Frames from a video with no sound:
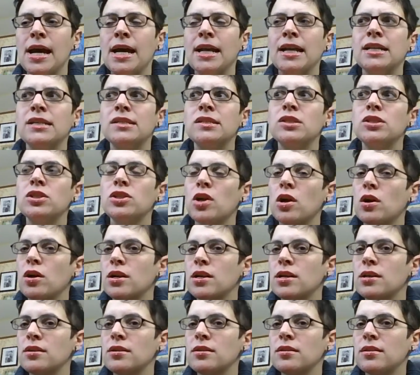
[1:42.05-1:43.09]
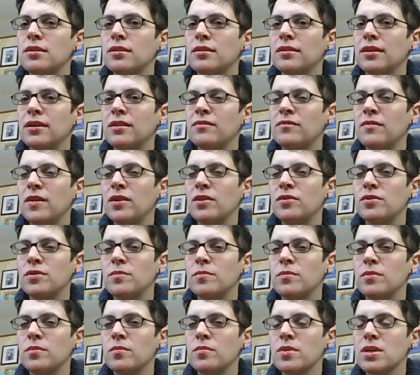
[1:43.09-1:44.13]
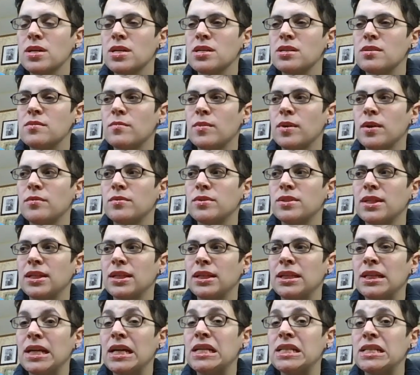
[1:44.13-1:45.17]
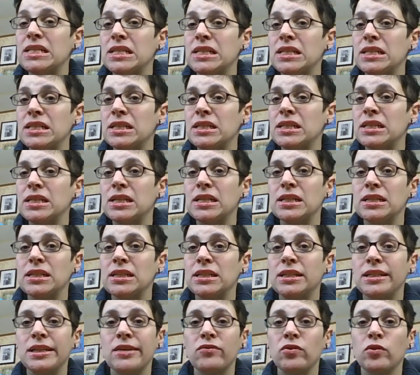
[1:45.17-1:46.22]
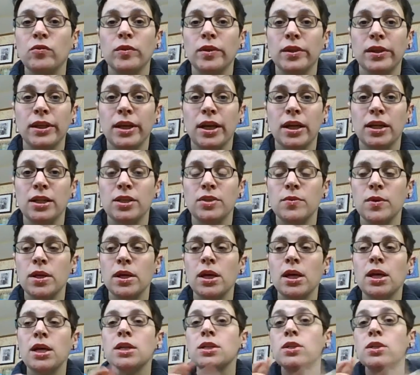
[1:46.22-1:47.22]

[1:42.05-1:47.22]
And I started like Fellowship of the Ring when I was like 19 and never really got into it.